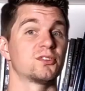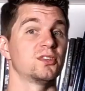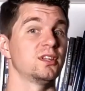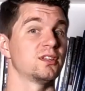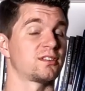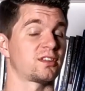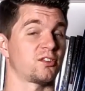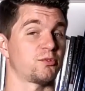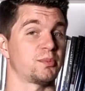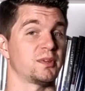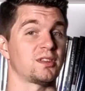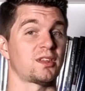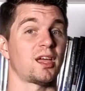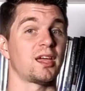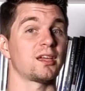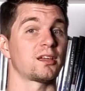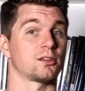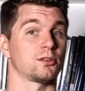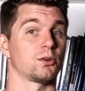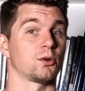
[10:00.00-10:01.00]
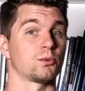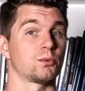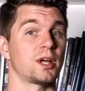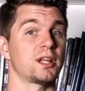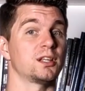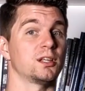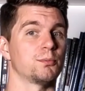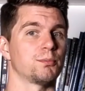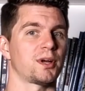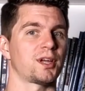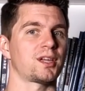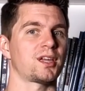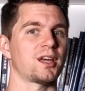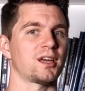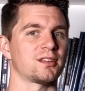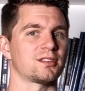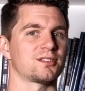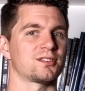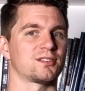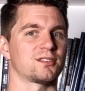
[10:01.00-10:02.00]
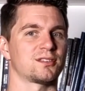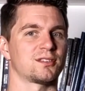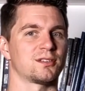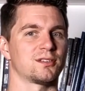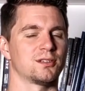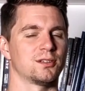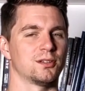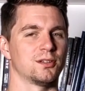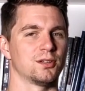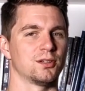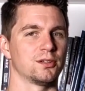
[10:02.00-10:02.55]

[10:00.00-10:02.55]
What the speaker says: seats have been taken already by guests.